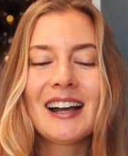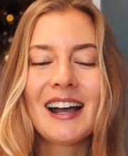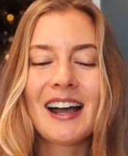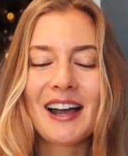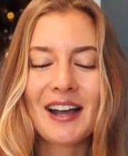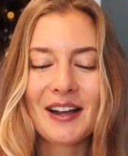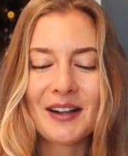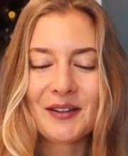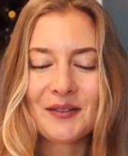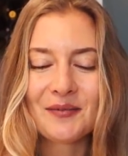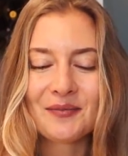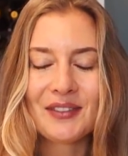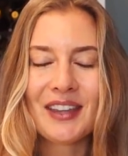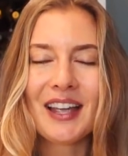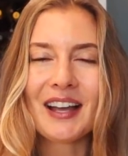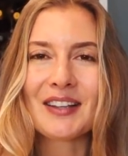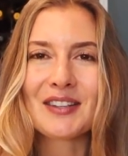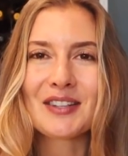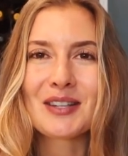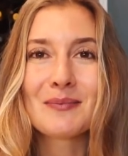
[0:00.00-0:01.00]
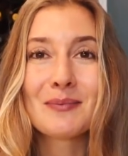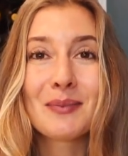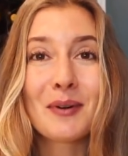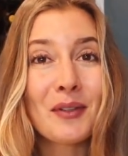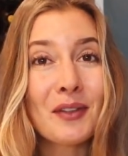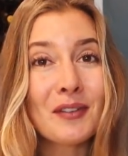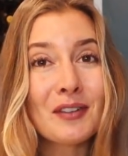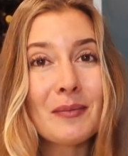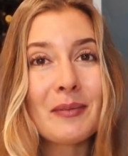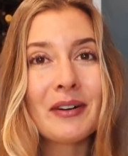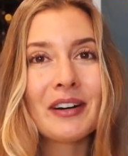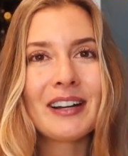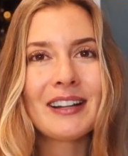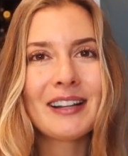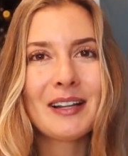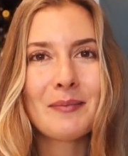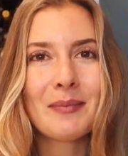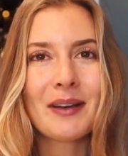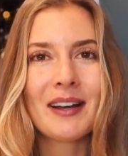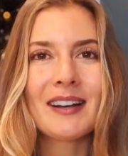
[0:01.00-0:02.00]
Yeah, so both of them are in
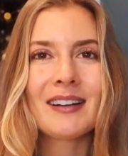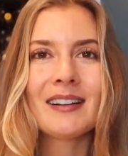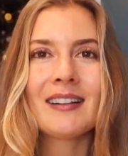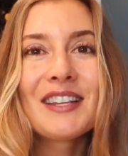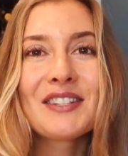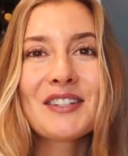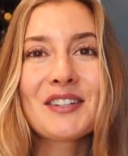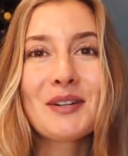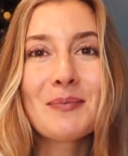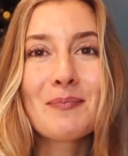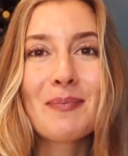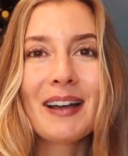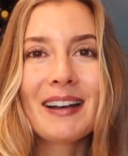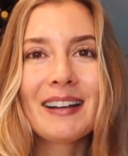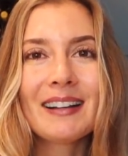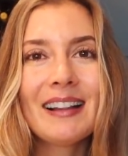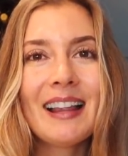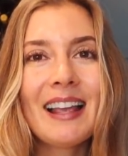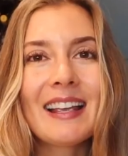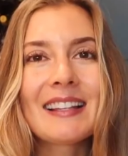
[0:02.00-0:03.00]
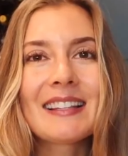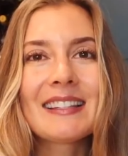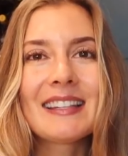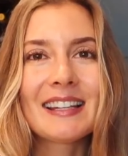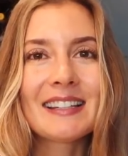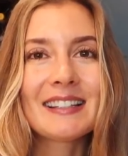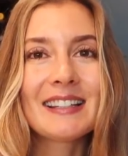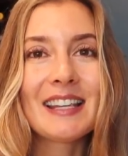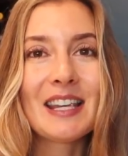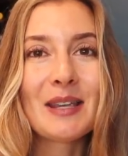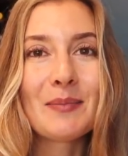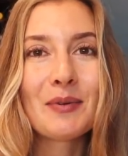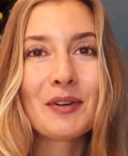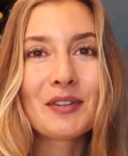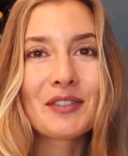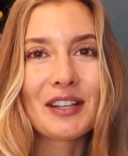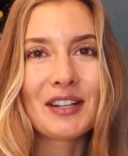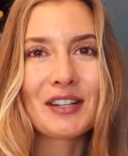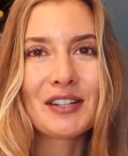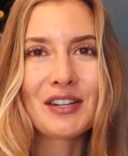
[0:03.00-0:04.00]
the bundle. So the bundle has 60
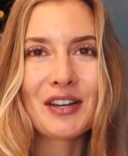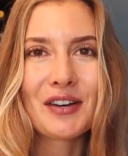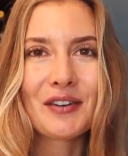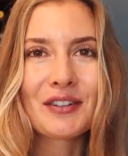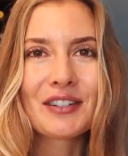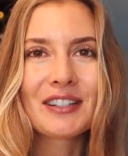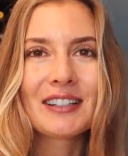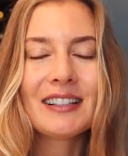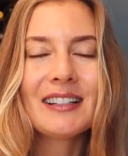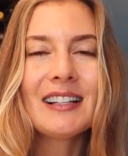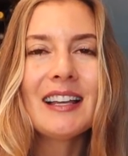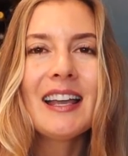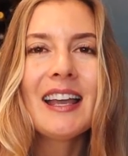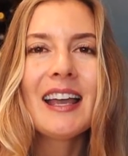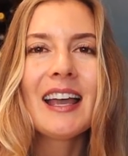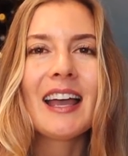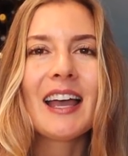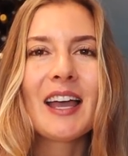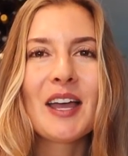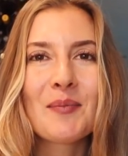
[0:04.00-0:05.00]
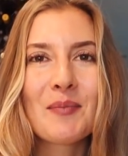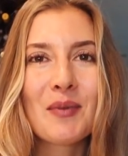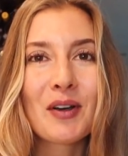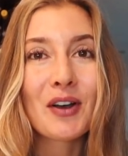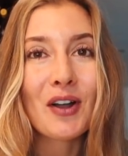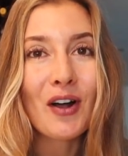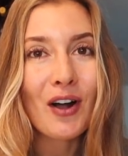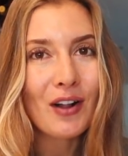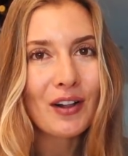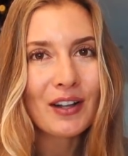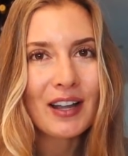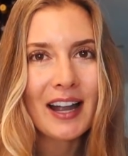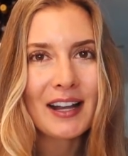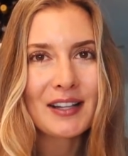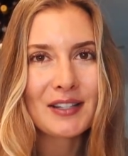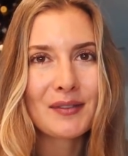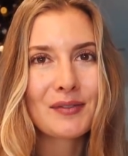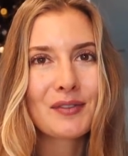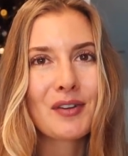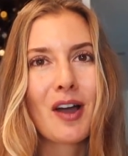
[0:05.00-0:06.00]
ebooks in total, on all
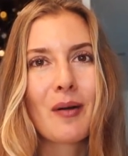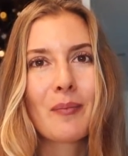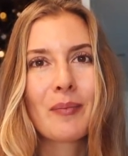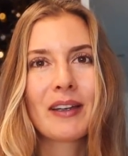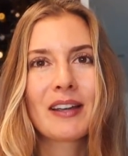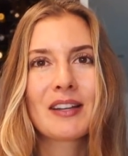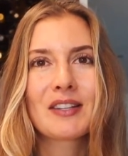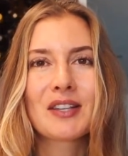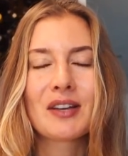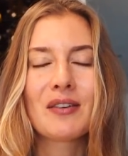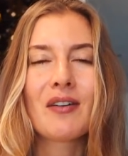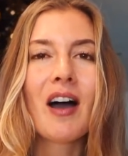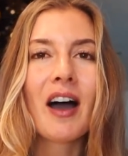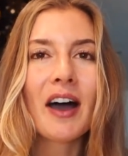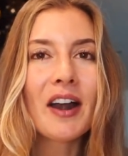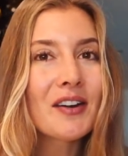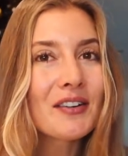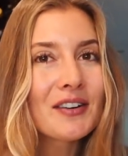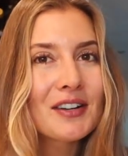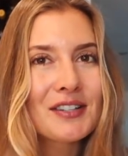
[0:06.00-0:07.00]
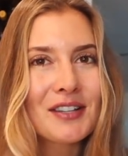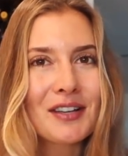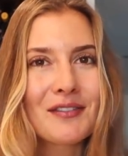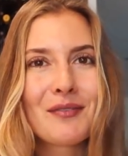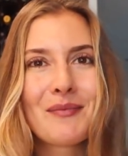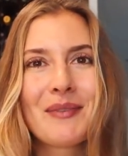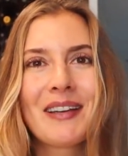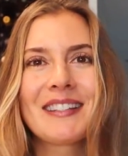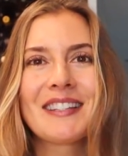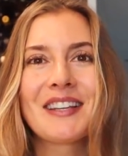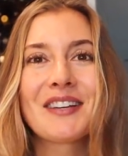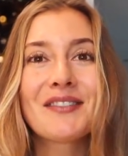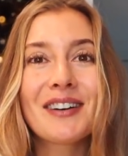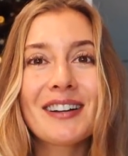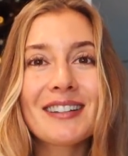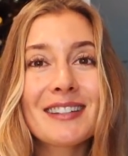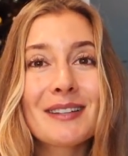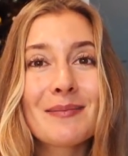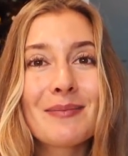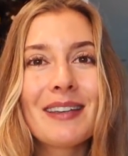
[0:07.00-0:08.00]
kinds of topics. So hundreds of amazing
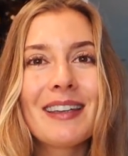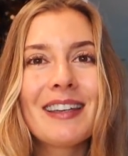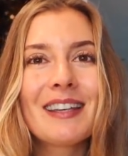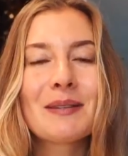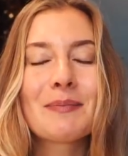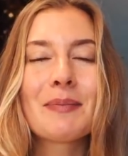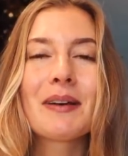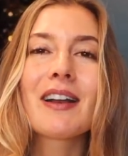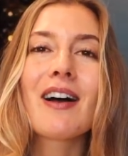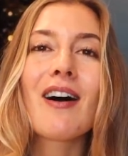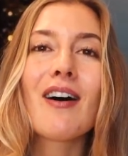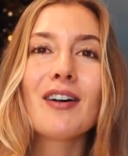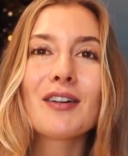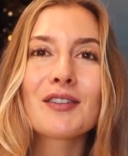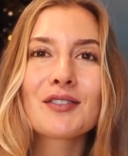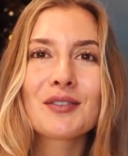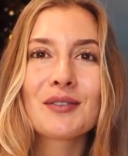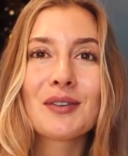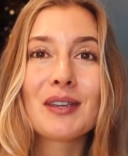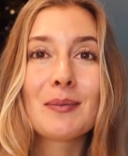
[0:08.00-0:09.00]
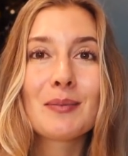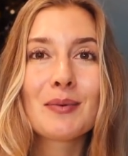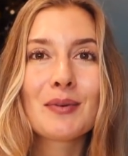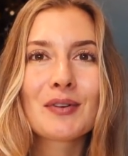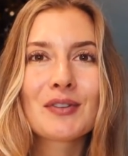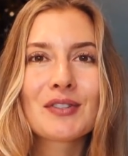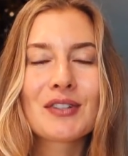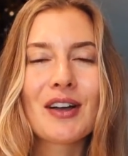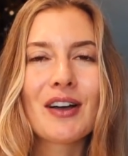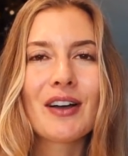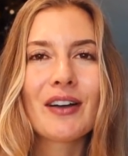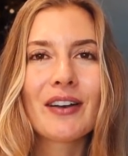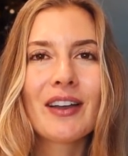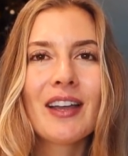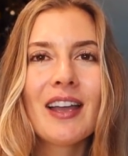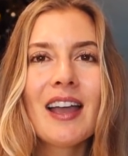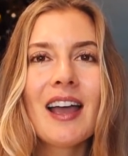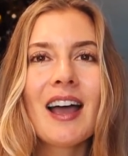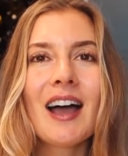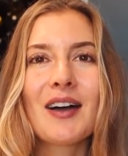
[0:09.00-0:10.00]
recipes, but also ebooks ebooks on
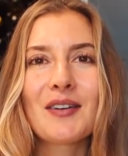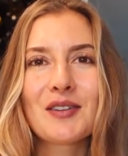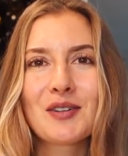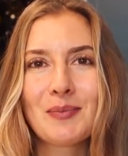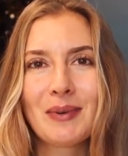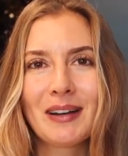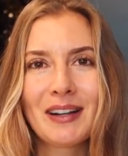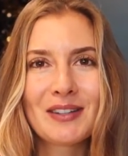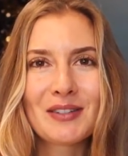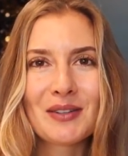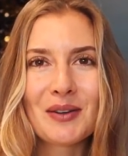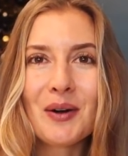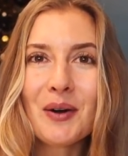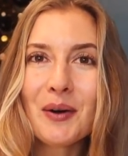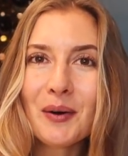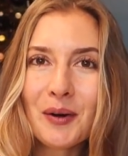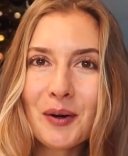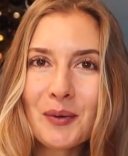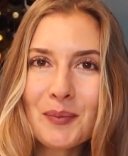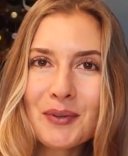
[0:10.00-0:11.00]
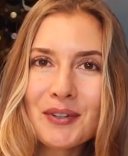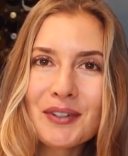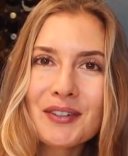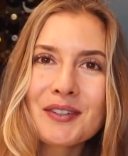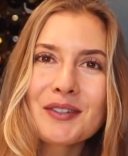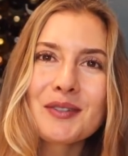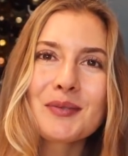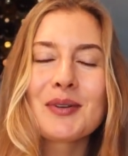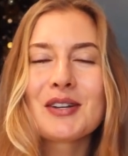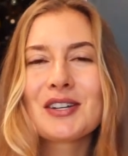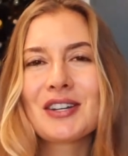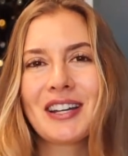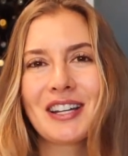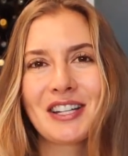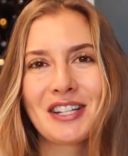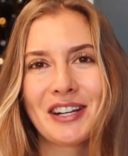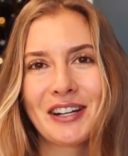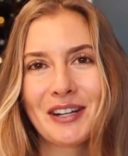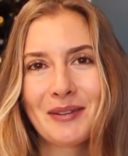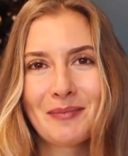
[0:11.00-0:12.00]
how to balance your hormones, which I
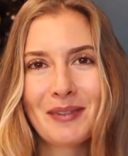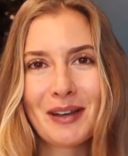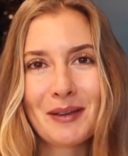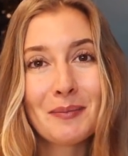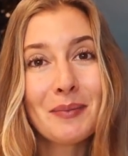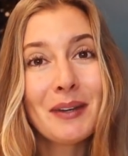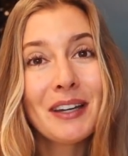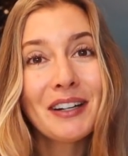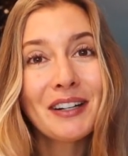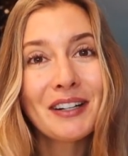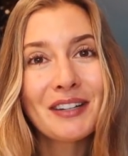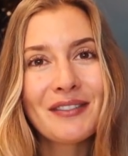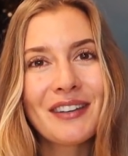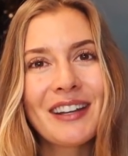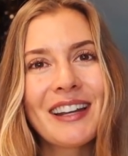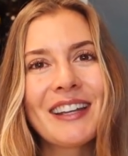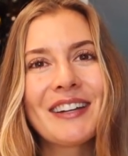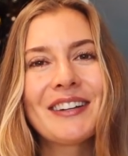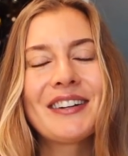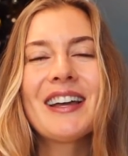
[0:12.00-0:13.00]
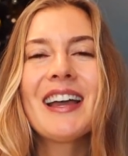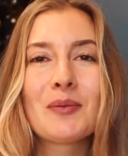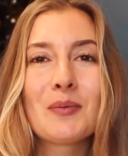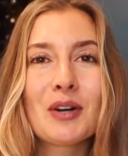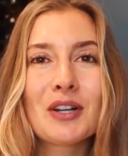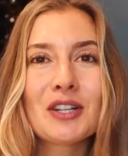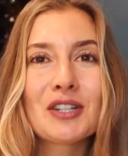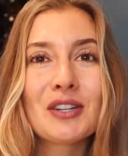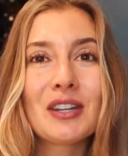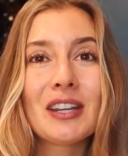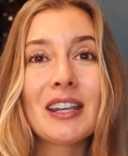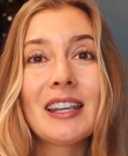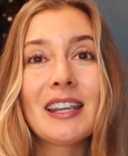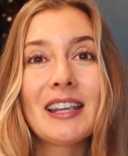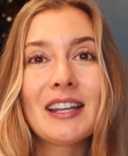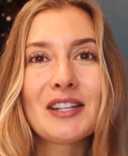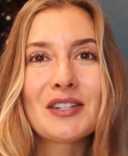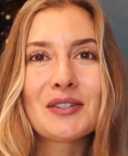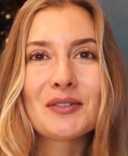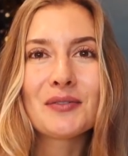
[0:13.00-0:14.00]
shared in my period video, what to
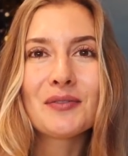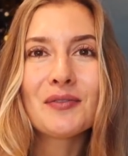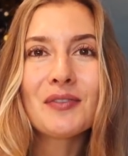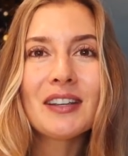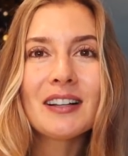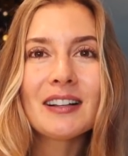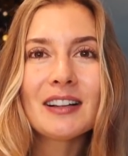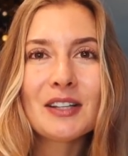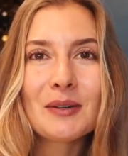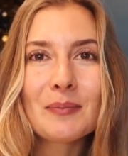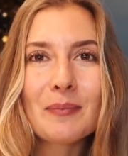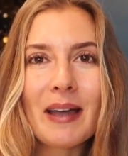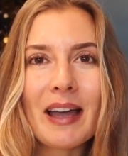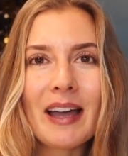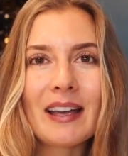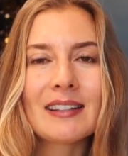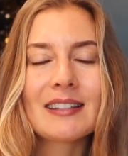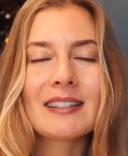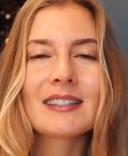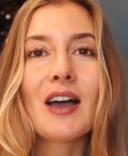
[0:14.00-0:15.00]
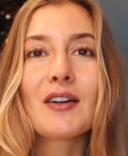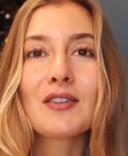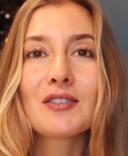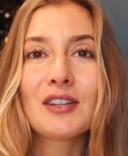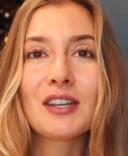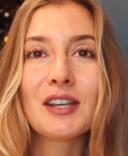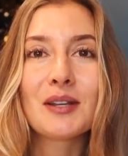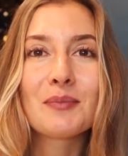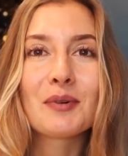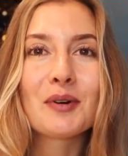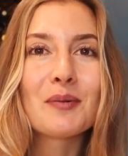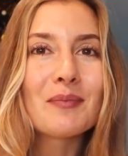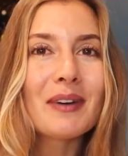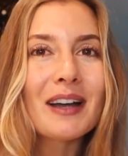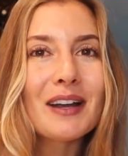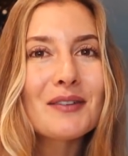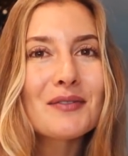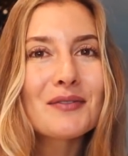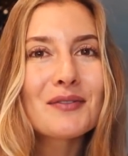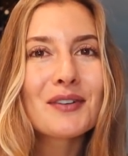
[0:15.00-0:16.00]
eat to feel your best, how to eat more
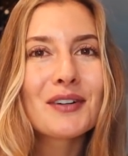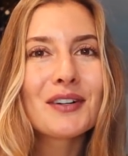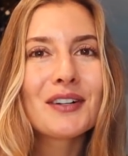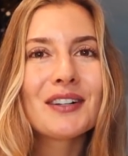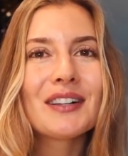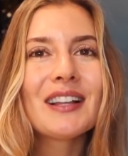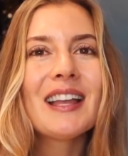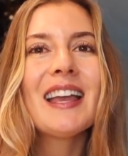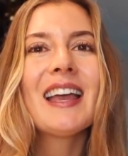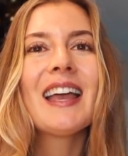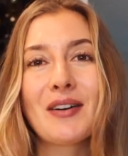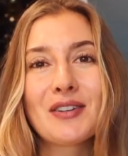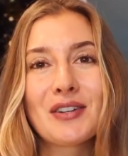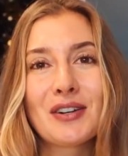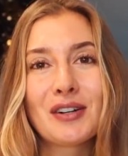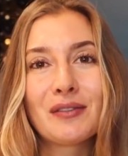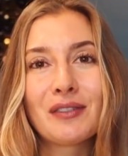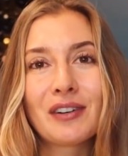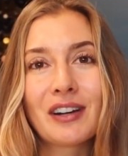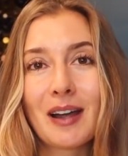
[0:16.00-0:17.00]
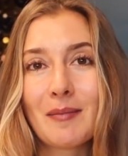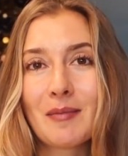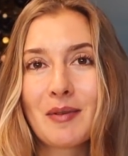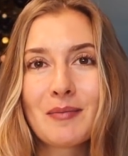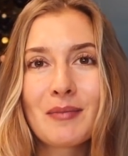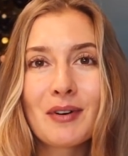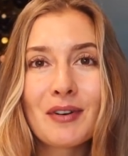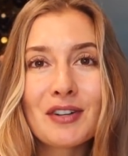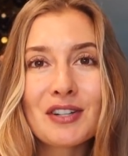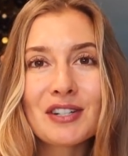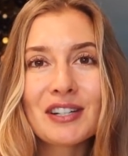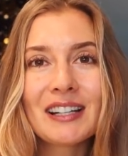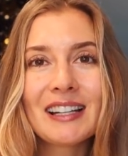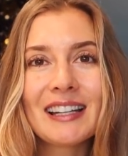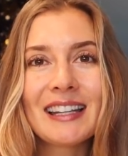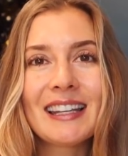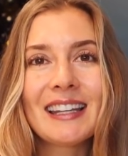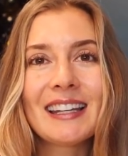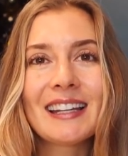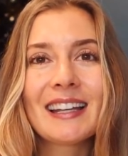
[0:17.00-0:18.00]
mindful, how to overcome emotional
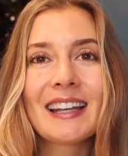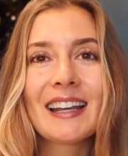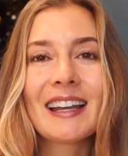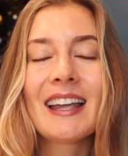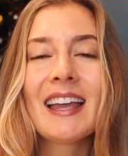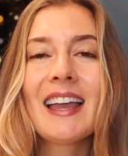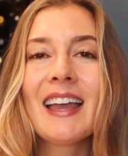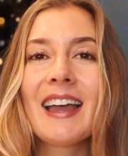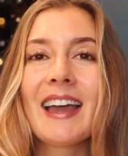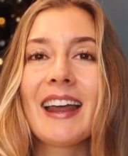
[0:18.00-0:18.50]
eating.